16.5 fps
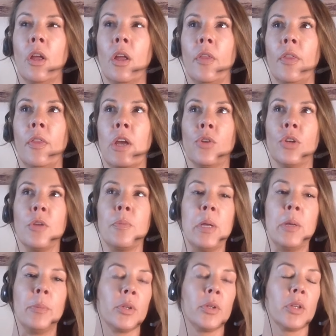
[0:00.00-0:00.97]
the only
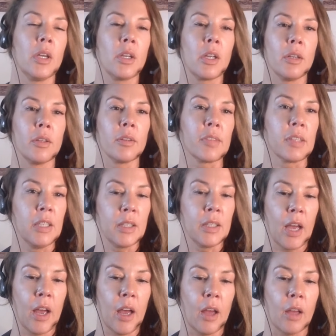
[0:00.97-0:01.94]
people that are going to see
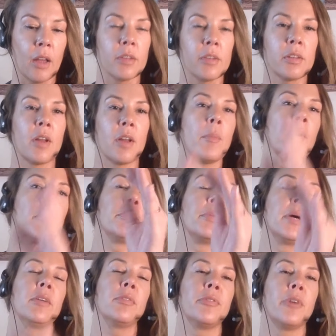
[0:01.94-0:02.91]
that is some of
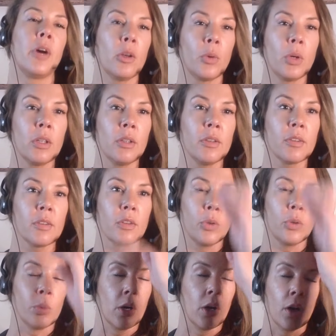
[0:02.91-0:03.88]
my followers
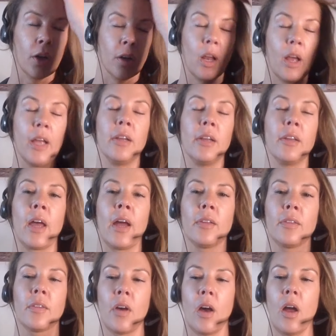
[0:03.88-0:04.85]
who are online at
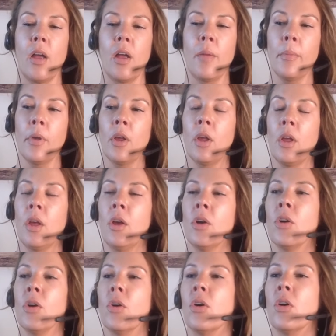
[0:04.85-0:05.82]
that time
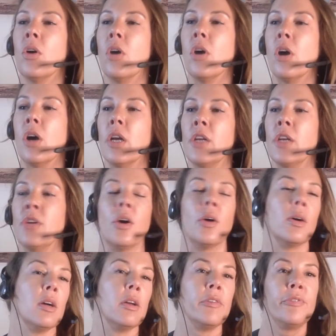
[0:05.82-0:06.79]
or you
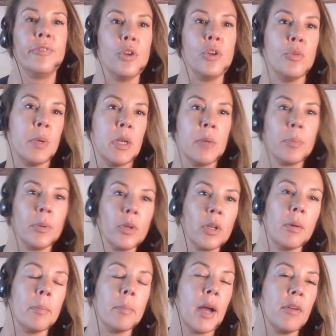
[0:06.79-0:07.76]
know a few people
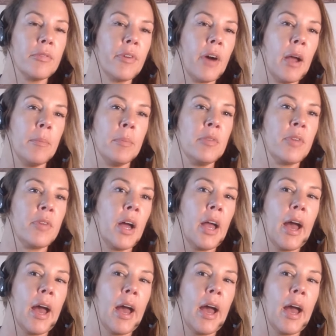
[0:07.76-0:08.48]
that might find me via